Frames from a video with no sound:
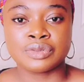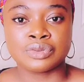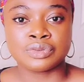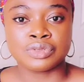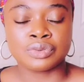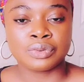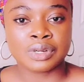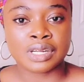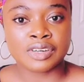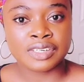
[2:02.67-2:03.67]
to, you
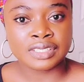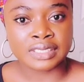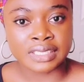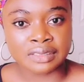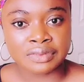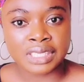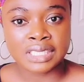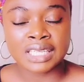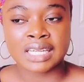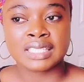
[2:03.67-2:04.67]
know, earn a
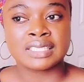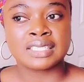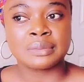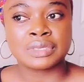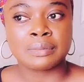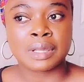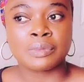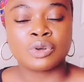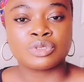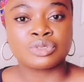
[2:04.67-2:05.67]
living, and at the same time
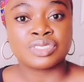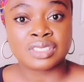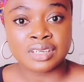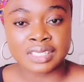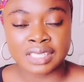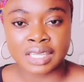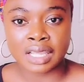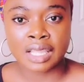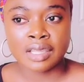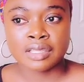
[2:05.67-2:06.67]
I'm also
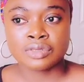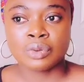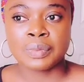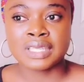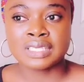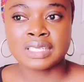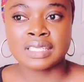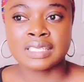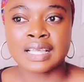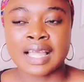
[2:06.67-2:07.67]
studying. So
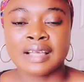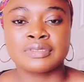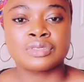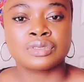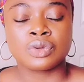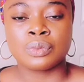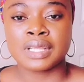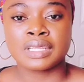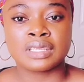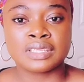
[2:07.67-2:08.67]
basically I have so
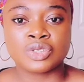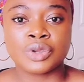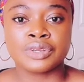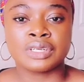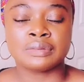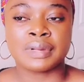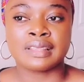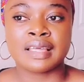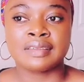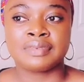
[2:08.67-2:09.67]
many things going on in
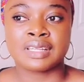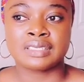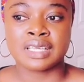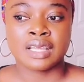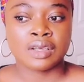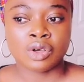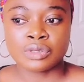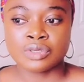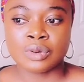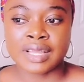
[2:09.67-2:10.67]
my life, and
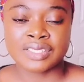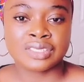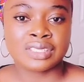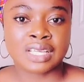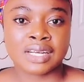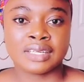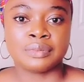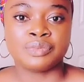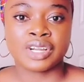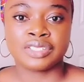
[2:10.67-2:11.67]
also I just started
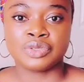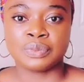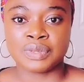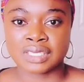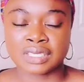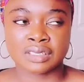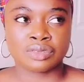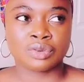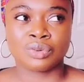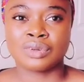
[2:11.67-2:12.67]
a brand new
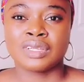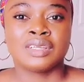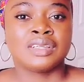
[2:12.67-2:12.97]
business. So,